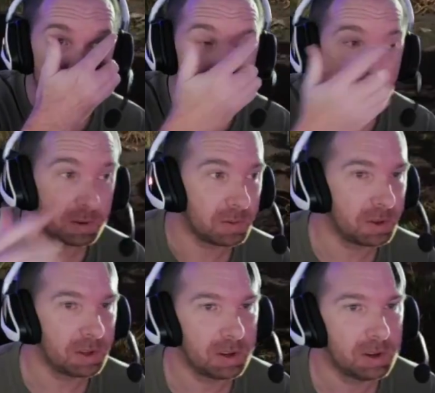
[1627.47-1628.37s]
The ones with
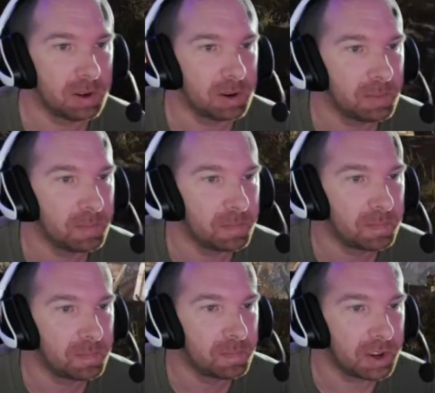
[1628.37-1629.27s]
the
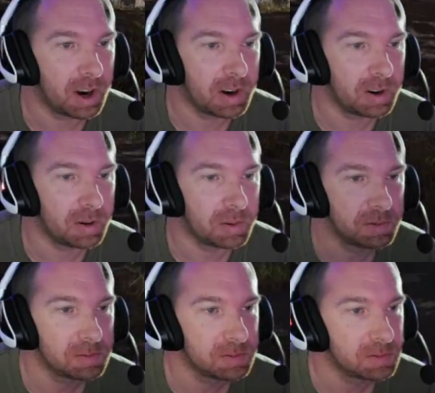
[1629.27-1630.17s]
higher
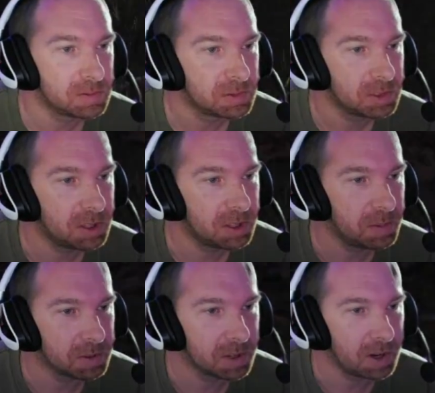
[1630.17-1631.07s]

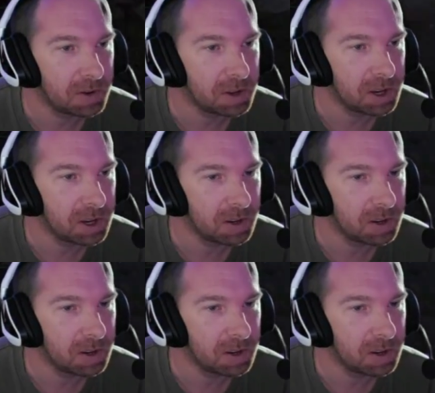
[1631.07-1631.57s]
steeples and everything.